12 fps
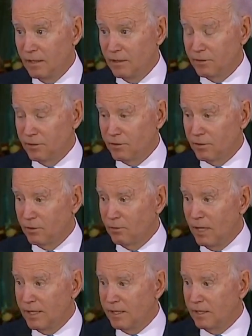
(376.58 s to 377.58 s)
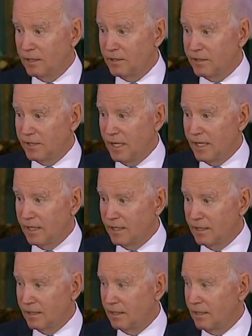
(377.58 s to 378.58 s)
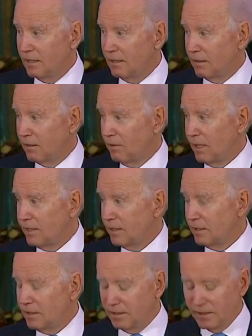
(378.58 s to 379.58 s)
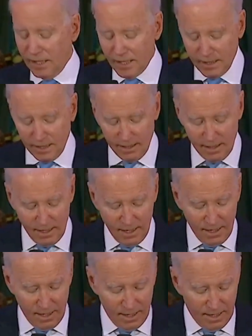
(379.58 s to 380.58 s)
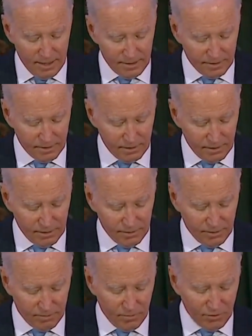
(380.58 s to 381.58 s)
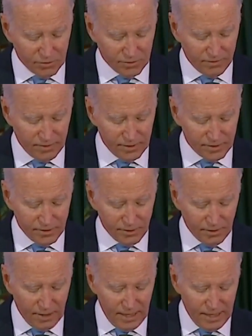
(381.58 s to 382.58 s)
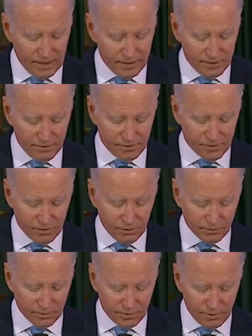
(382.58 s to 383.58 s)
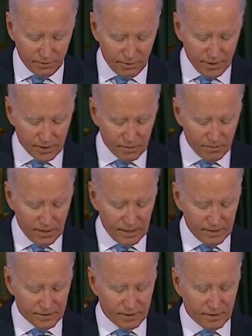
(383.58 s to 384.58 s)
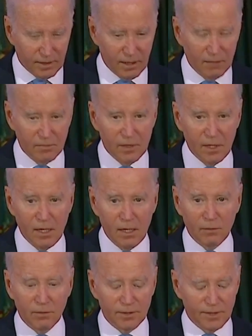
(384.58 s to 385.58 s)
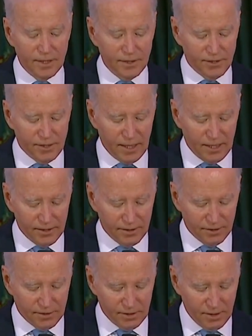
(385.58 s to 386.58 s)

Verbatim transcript: So there's a great deal at stake, a great deal at stake. And most of it is in your hands. You've shouldered the unique demands that come with these changes.